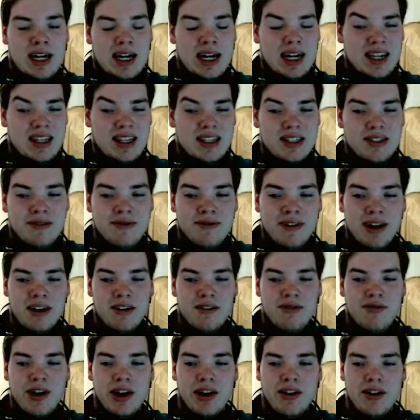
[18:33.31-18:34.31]
I can see Fire
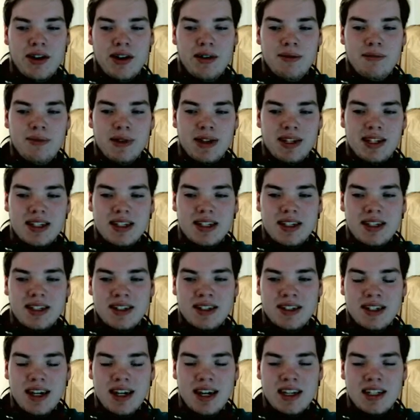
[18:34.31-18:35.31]
Fairy, but
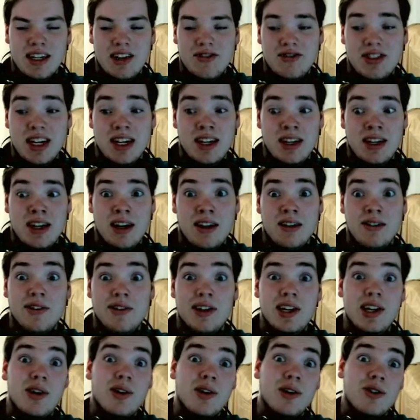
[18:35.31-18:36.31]
as I've said in the other
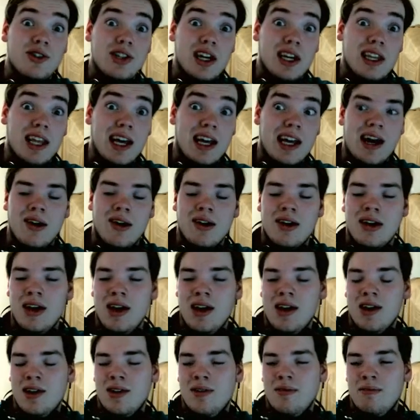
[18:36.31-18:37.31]
video, go check that out.
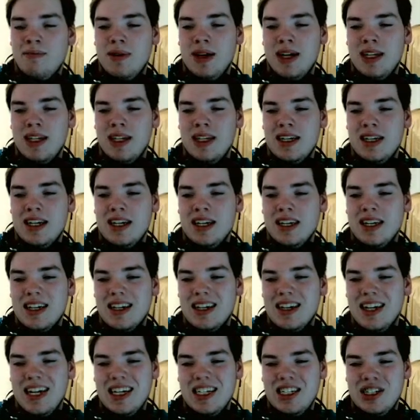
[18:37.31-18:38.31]
But
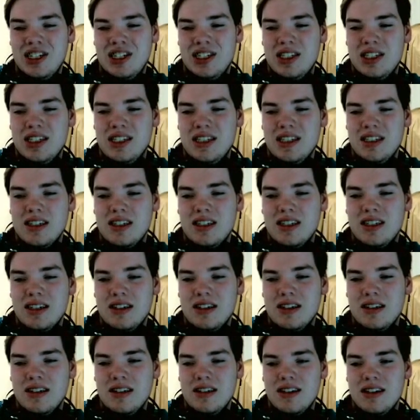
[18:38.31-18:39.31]
I'm just
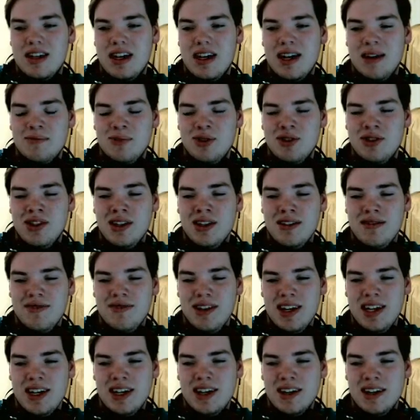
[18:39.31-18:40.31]
not a
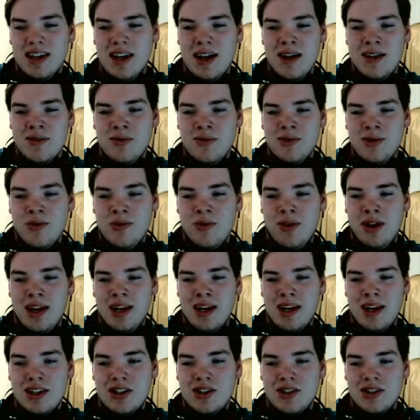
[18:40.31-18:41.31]
fan. I don't know why.
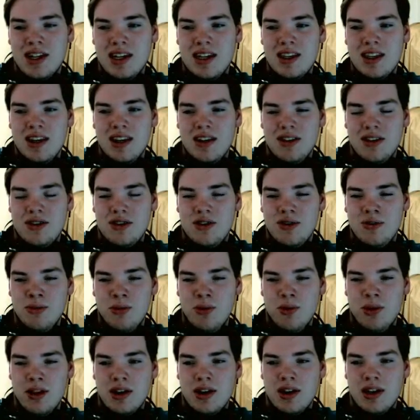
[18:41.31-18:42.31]
I just like the other 2
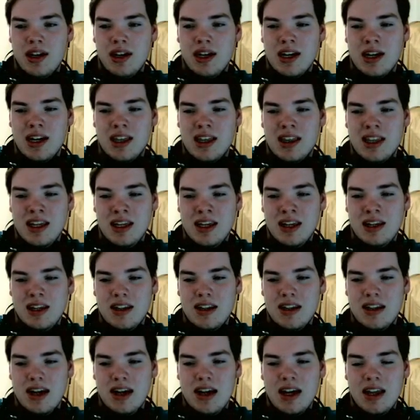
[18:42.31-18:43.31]
more. I think
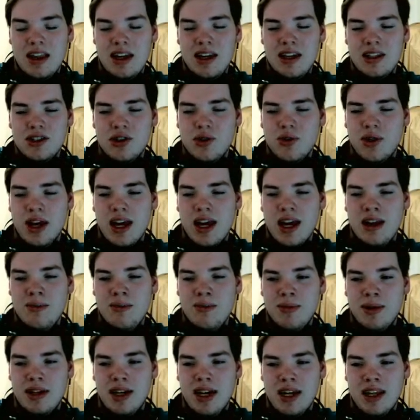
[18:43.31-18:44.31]
it's okay,
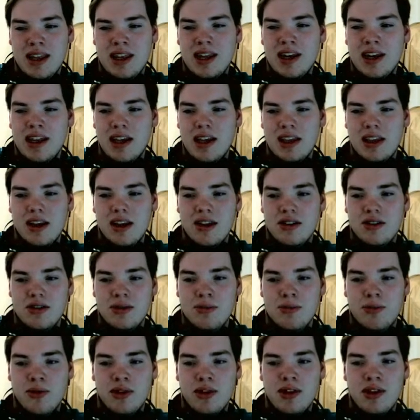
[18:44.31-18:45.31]
but I think I like the other 2
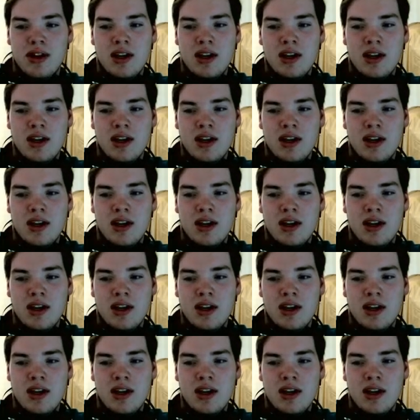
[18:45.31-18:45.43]
more.